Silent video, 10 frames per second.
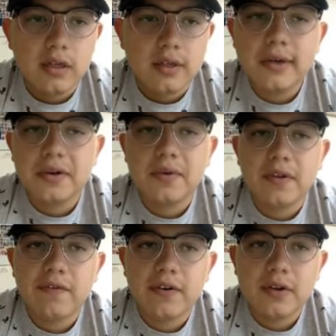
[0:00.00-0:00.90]
So
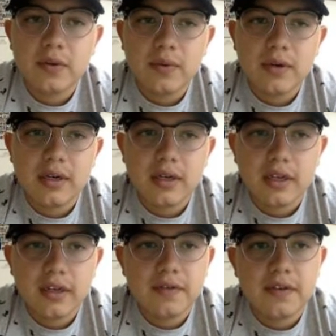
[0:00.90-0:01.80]
the first one it
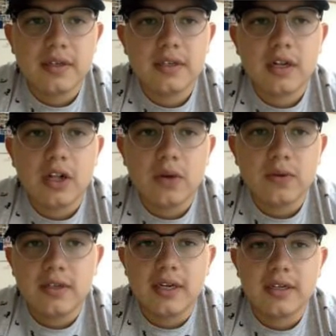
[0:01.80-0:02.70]
gives is
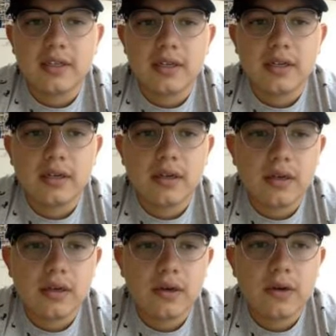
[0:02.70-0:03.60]
closed testing,
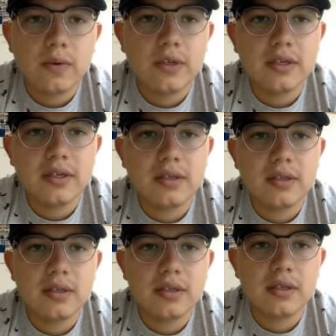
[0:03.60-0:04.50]
which
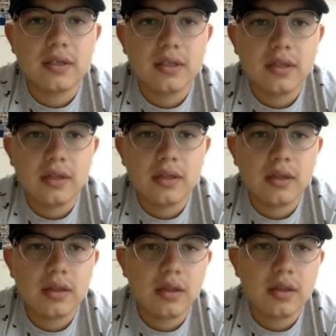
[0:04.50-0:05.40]
is
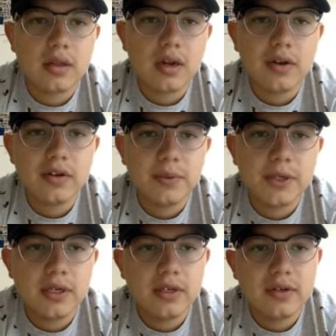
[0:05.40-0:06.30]
the closed
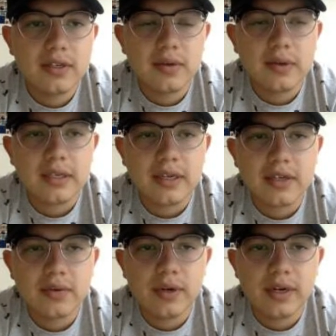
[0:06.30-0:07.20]
procedure is to
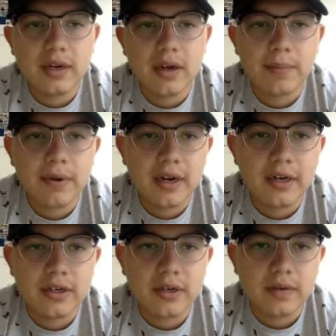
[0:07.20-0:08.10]
assess reading
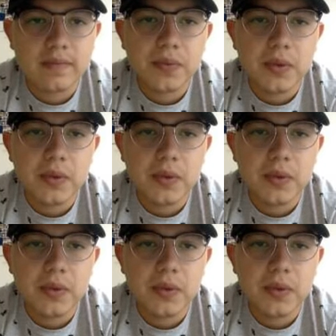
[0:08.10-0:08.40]
comprehension.